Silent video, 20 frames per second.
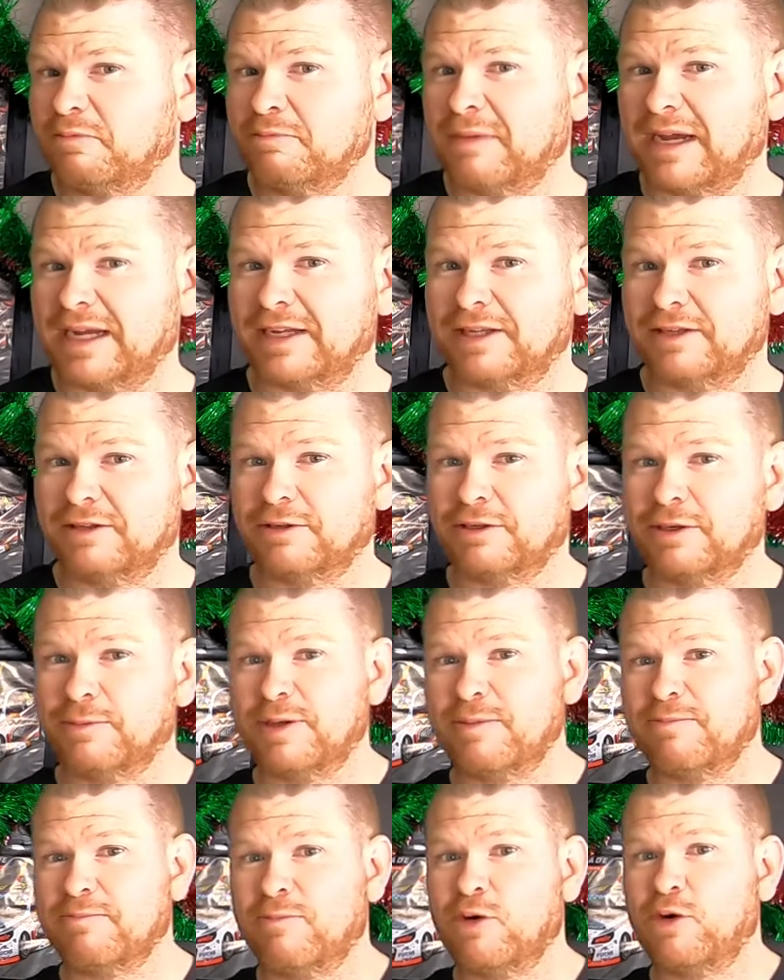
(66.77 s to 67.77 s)
make it look a
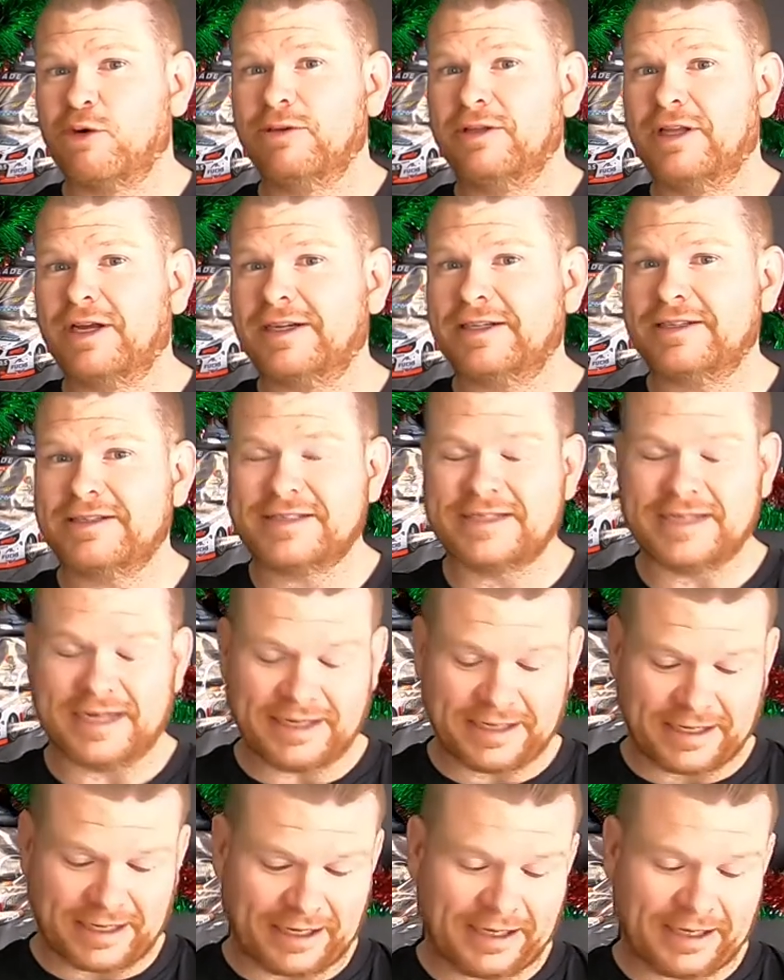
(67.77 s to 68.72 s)
bit more like a set,